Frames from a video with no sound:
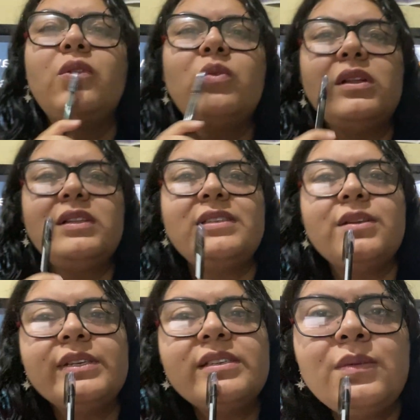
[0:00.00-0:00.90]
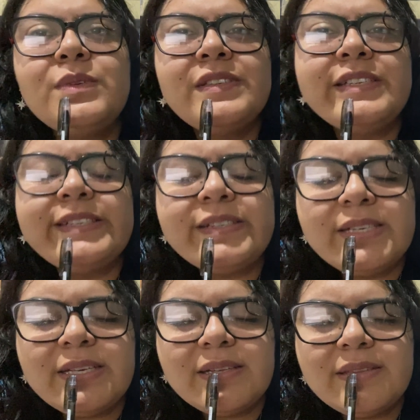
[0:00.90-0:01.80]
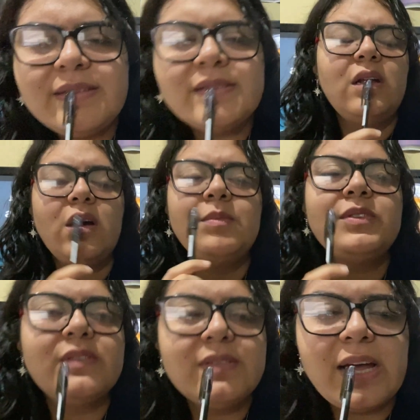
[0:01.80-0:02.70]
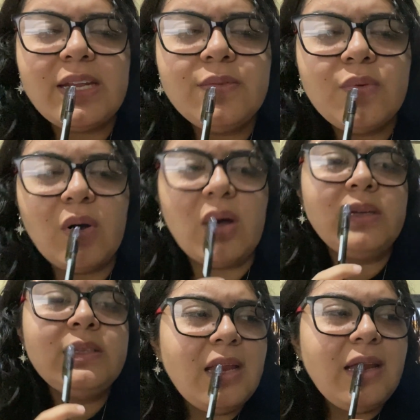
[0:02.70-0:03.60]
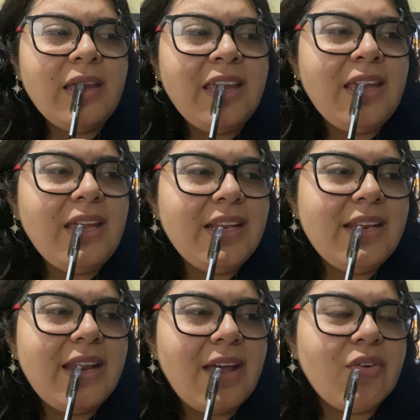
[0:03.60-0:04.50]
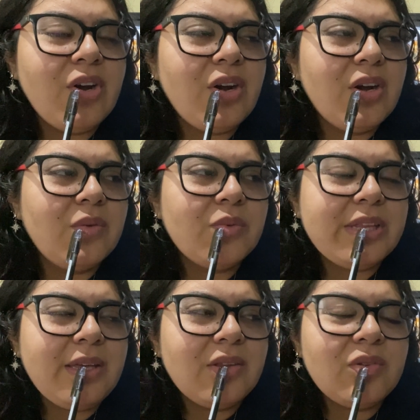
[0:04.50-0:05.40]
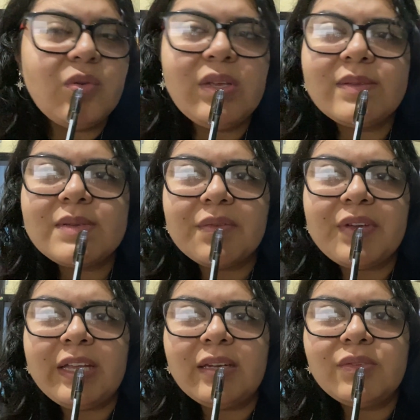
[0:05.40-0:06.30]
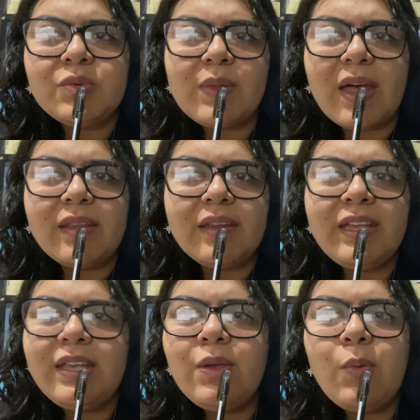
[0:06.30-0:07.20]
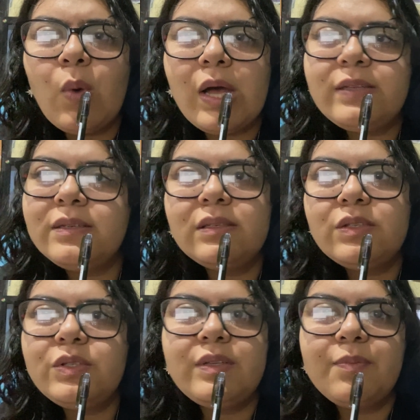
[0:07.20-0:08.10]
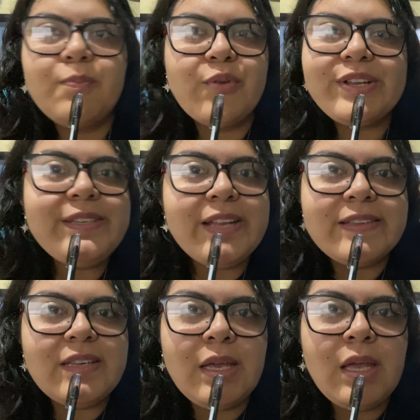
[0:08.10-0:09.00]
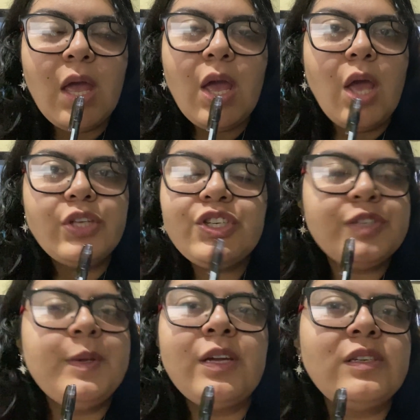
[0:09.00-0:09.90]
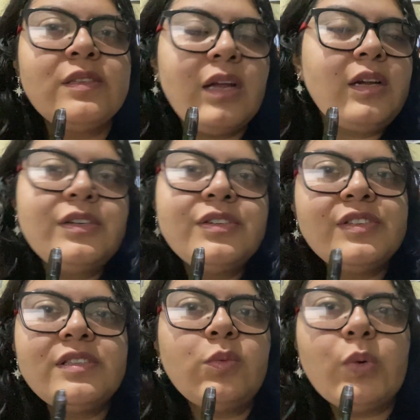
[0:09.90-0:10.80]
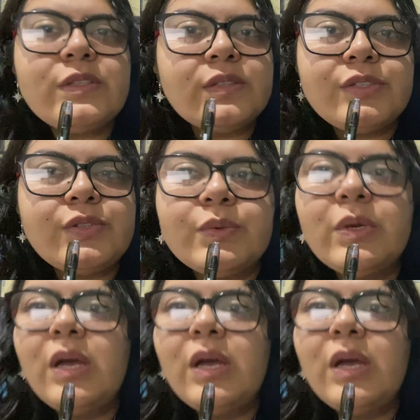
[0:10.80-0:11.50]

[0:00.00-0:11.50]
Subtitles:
Throughout the series, it was teased that he had this enormous talent for art. He never really threw himself into that. He wanted the presidency just because her sister wanted it too.